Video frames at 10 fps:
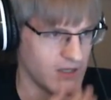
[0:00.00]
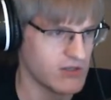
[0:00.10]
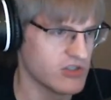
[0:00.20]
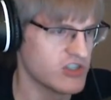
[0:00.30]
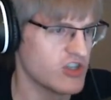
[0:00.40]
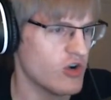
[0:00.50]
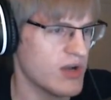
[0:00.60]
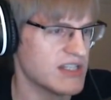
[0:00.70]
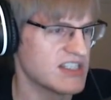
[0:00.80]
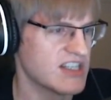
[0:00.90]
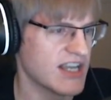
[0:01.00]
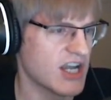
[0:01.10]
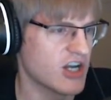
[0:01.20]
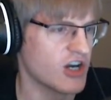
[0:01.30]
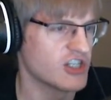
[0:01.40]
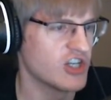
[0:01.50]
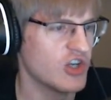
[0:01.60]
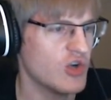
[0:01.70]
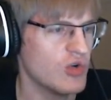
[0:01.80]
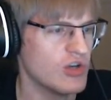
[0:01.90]
So it's like a
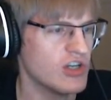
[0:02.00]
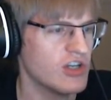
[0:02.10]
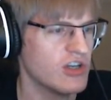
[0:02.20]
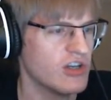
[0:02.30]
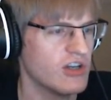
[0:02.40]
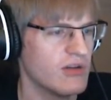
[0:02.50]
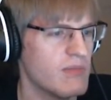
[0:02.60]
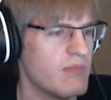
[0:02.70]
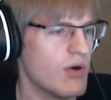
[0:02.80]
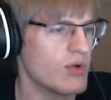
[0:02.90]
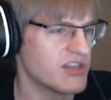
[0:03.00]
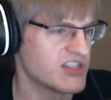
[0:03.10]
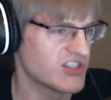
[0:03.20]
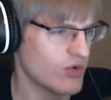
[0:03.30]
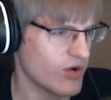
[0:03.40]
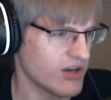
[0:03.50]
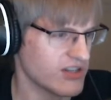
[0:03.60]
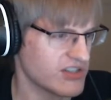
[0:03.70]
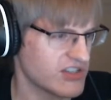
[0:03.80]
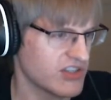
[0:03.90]
cartoon, but with
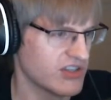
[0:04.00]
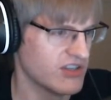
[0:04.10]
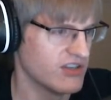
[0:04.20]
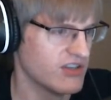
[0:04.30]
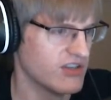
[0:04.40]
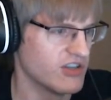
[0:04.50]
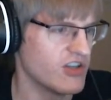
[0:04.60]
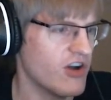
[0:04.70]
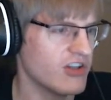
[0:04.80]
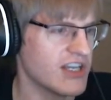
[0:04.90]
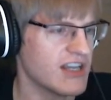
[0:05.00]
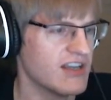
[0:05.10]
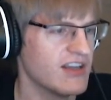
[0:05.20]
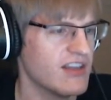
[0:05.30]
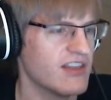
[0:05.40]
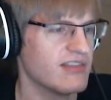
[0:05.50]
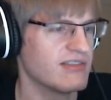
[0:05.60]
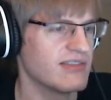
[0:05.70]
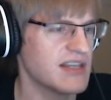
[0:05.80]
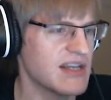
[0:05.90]
swords. Golly,
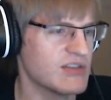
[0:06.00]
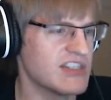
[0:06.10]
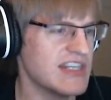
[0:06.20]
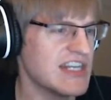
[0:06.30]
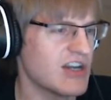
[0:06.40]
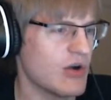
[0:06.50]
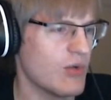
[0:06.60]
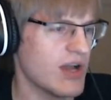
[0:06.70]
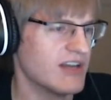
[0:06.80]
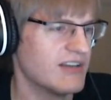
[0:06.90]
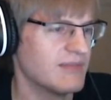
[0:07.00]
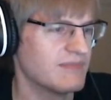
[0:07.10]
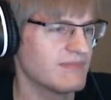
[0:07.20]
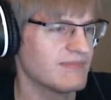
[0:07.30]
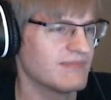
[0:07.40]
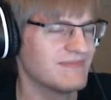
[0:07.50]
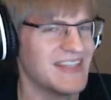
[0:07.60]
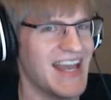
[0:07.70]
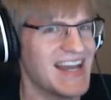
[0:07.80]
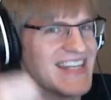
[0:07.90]
that sounds neato.
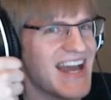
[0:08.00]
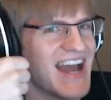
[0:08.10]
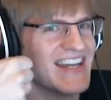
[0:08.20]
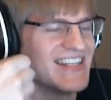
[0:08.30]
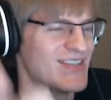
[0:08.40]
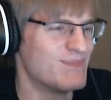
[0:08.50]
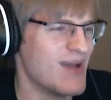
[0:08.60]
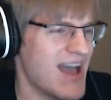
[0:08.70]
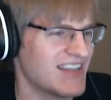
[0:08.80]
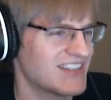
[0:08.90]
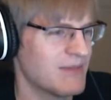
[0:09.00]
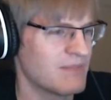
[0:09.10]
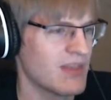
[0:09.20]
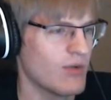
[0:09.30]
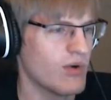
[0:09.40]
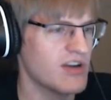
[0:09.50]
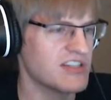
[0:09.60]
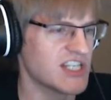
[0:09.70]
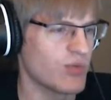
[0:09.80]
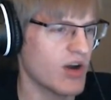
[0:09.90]
Yeah, Dad, you're the best. Where
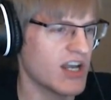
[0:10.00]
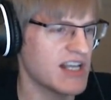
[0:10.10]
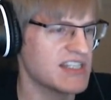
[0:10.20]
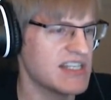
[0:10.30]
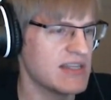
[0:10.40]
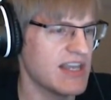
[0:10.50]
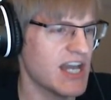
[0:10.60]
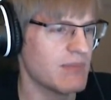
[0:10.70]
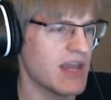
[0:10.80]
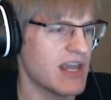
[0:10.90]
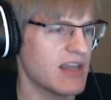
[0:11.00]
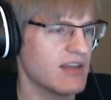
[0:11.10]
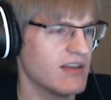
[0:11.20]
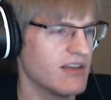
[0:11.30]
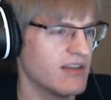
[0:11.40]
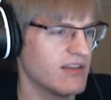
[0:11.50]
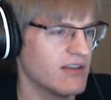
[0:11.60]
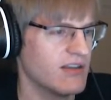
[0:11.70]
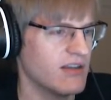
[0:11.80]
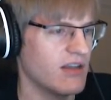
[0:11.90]
is this? Where can I see the anime?
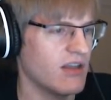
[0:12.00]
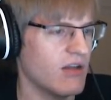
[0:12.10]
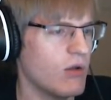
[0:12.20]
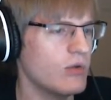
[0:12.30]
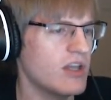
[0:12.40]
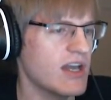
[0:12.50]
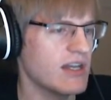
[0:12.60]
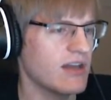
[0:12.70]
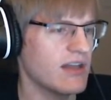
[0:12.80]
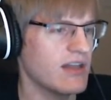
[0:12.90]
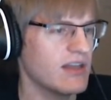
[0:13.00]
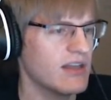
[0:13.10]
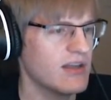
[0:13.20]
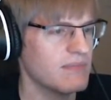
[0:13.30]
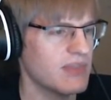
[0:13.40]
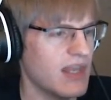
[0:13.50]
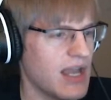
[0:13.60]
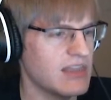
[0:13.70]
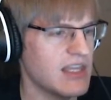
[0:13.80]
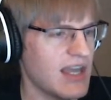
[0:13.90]
Hold on,
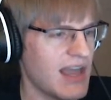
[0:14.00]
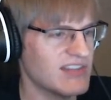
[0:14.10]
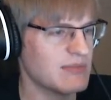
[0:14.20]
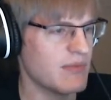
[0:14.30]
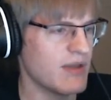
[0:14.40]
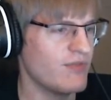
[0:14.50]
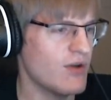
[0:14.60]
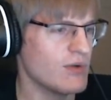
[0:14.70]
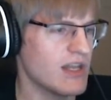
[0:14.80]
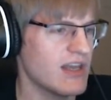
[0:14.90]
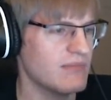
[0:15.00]
I think I have some on my phone.